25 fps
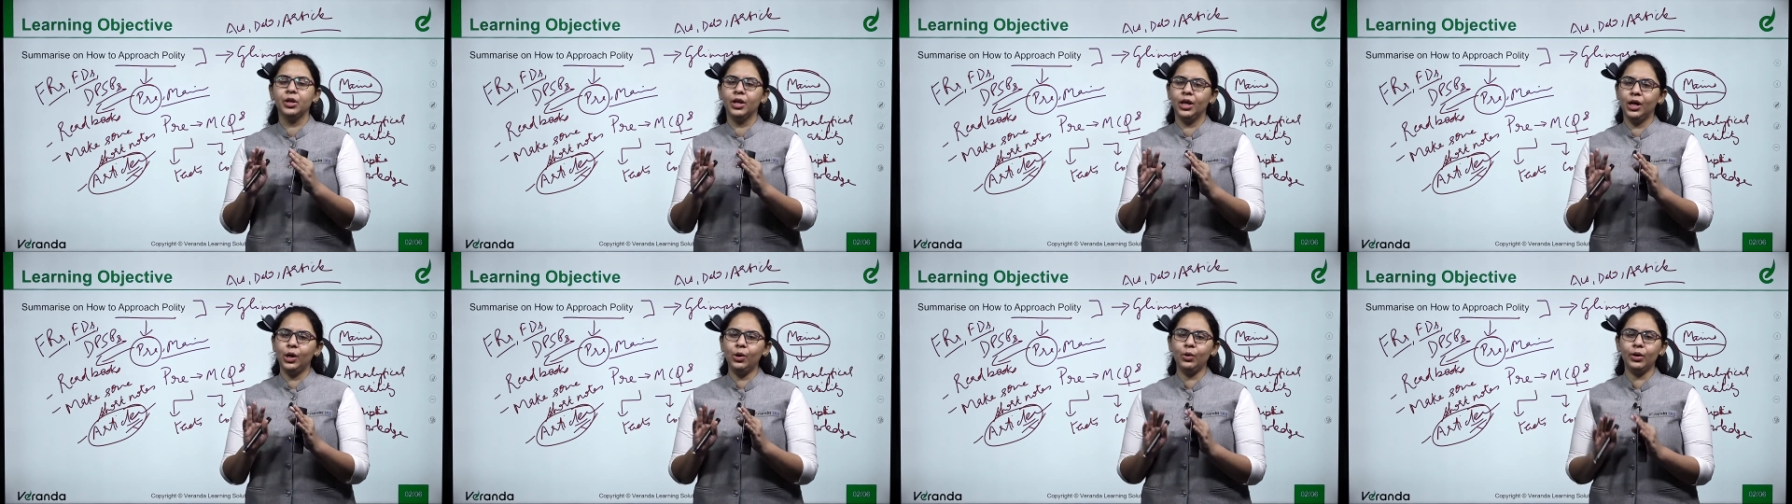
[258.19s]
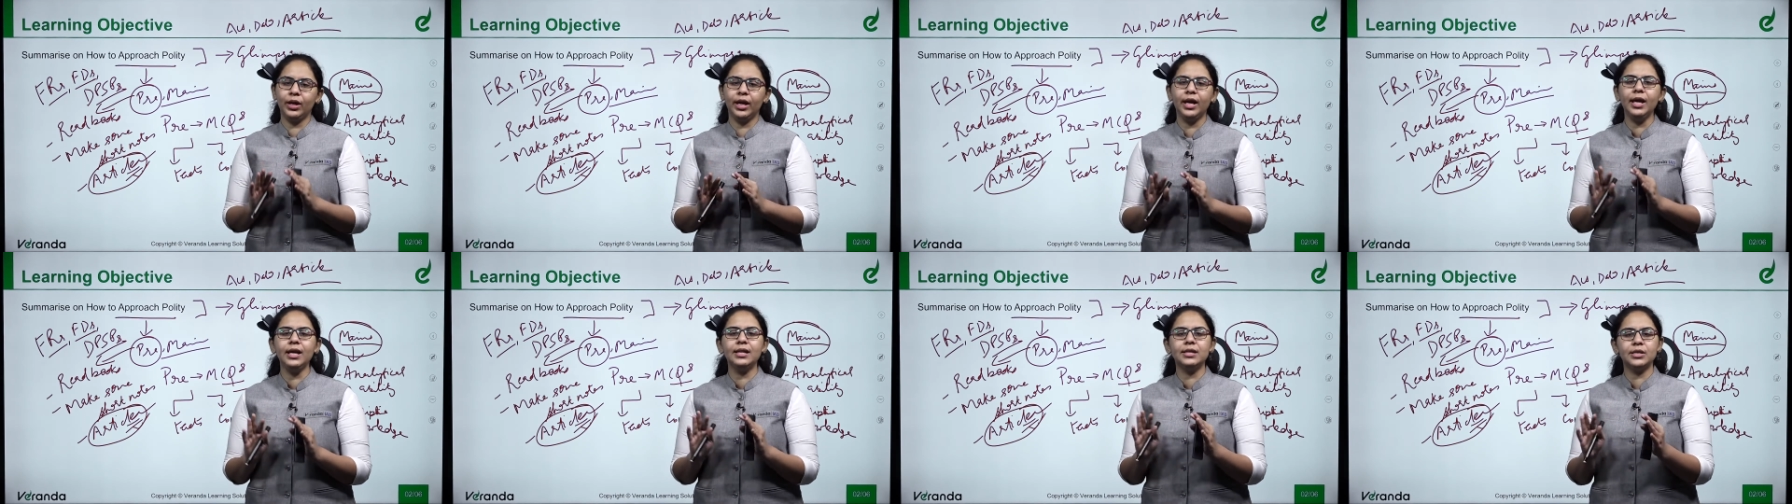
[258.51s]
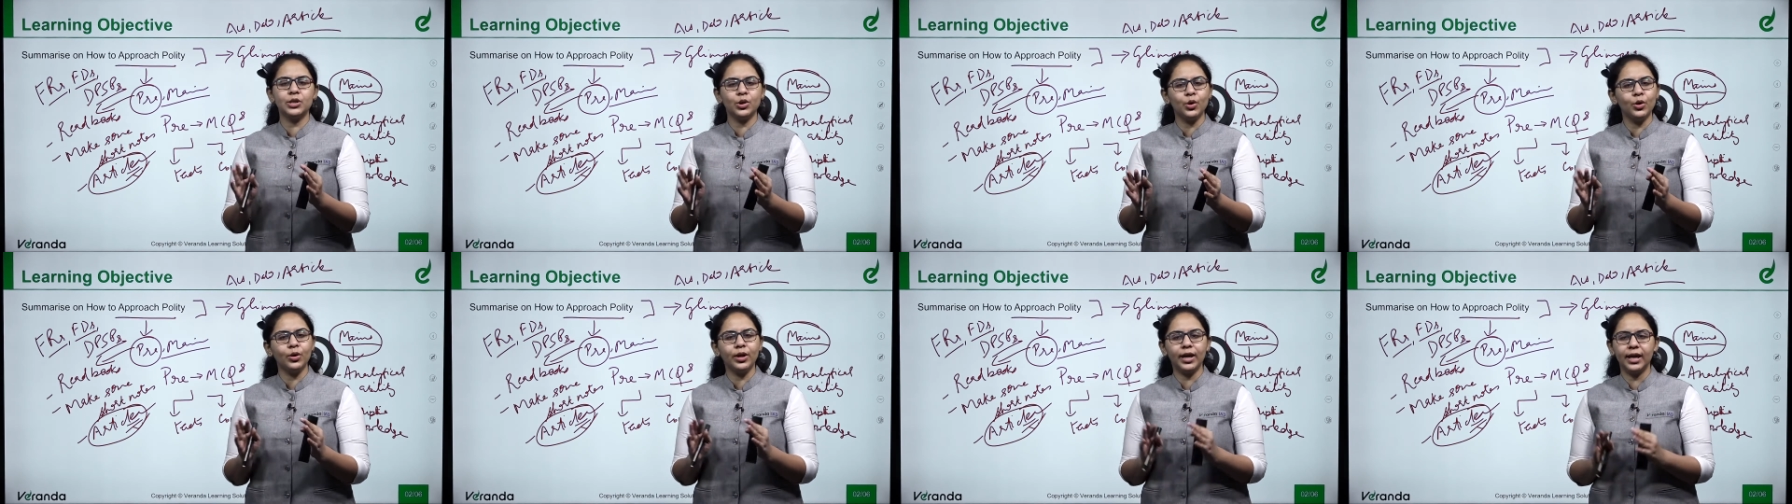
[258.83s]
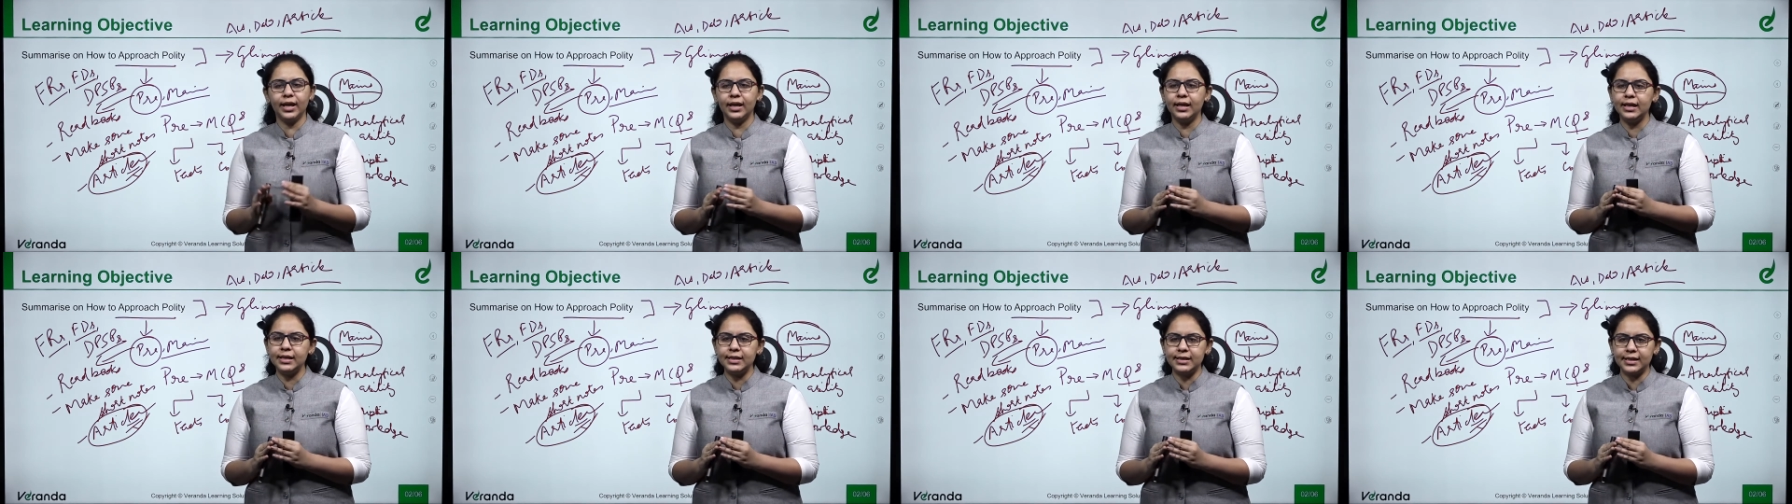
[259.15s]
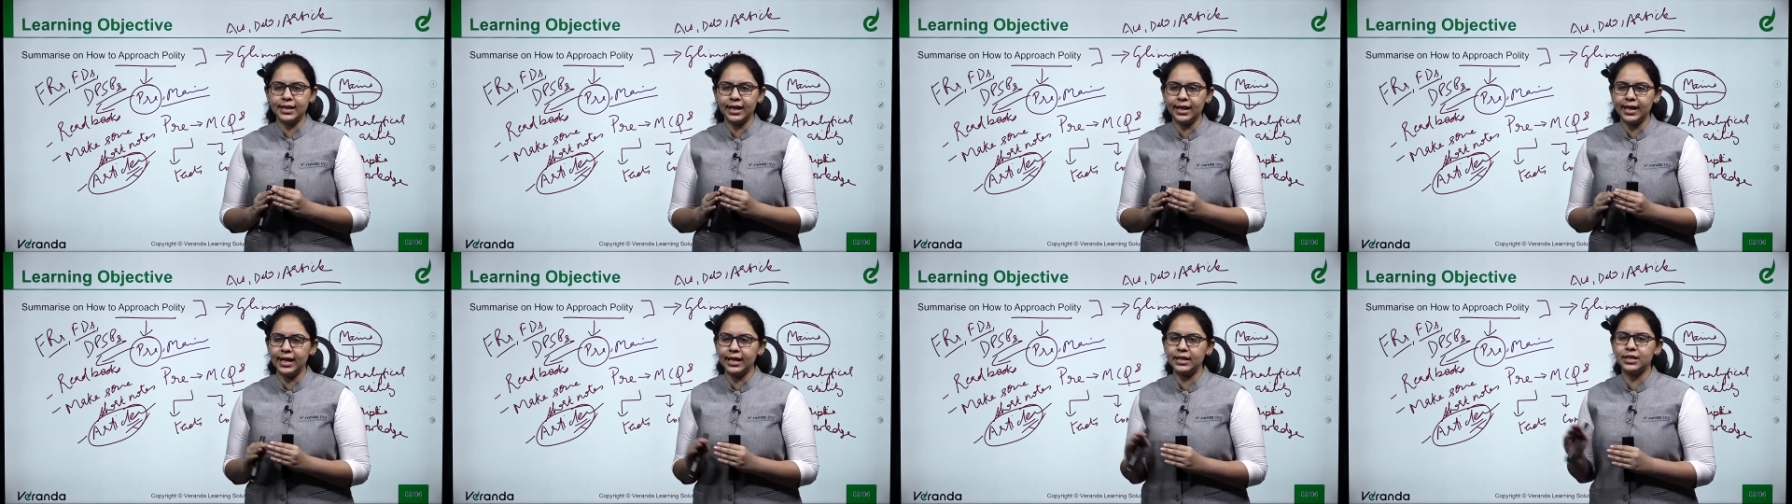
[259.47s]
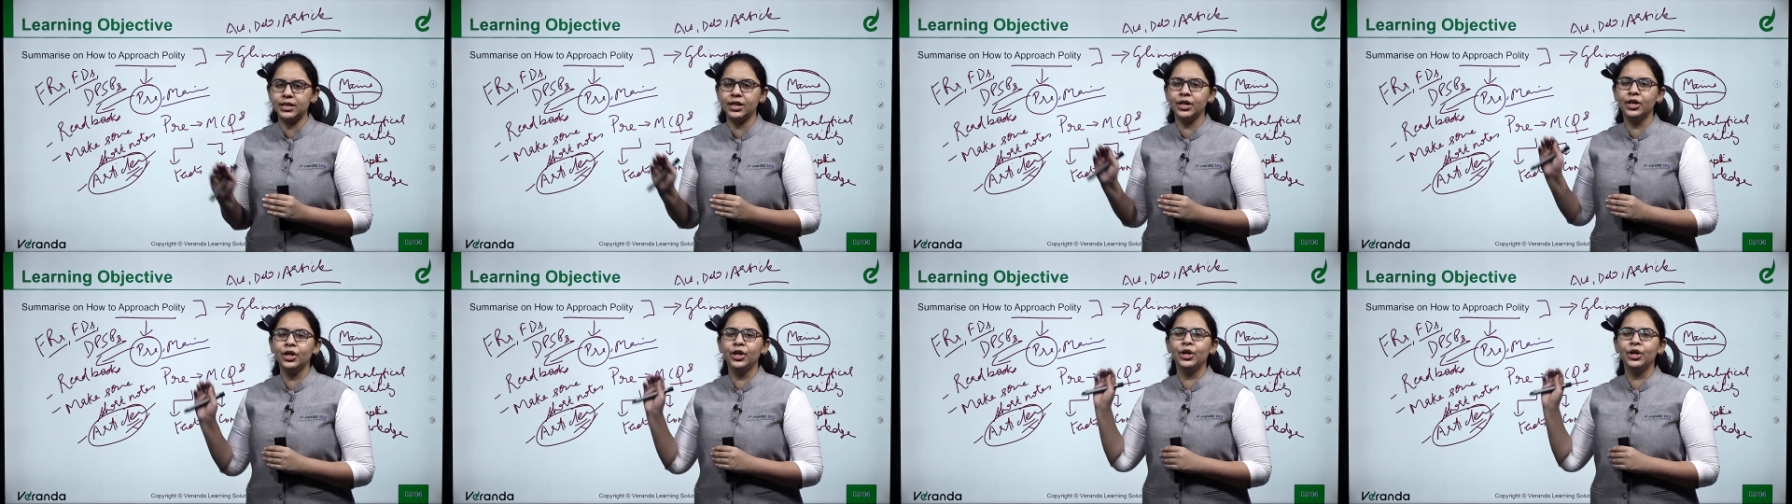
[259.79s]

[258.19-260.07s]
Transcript: Okay, it's okay, it's correct.